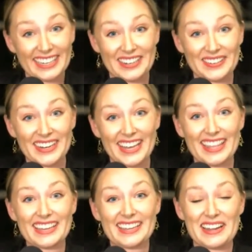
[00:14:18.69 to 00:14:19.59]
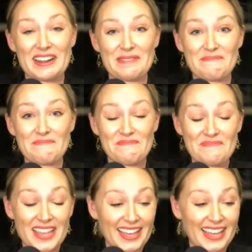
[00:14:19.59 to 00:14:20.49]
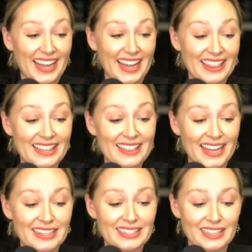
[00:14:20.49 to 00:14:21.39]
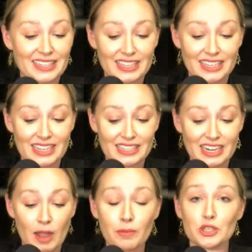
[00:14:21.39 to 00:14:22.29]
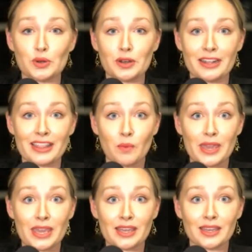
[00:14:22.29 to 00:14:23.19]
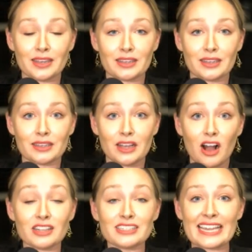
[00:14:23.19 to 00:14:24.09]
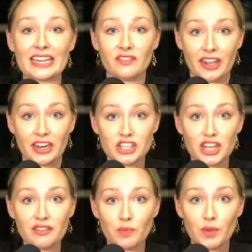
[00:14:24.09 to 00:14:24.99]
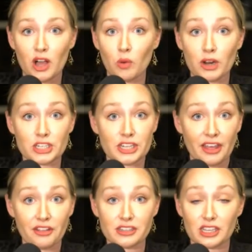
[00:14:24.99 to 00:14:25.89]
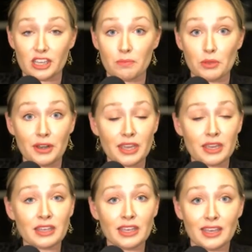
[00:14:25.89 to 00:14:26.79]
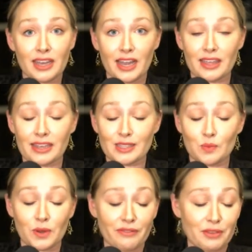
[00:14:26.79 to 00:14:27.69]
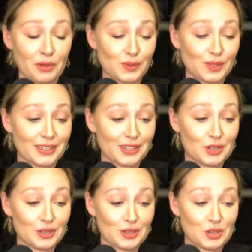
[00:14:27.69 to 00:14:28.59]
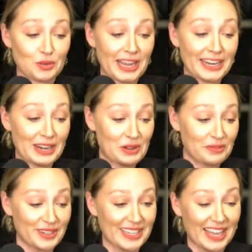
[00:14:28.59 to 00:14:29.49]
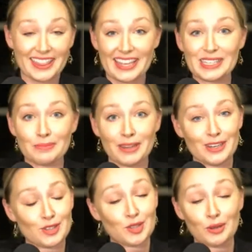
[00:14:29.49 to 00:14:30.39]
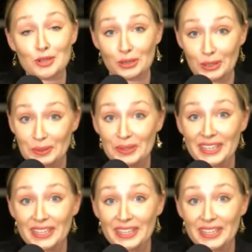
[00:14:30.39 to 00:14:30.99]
And I think that it's an opportunity that we all take advantage of. We all work together as a community. I think it's one of the most trite and oversaid things, but it is so true.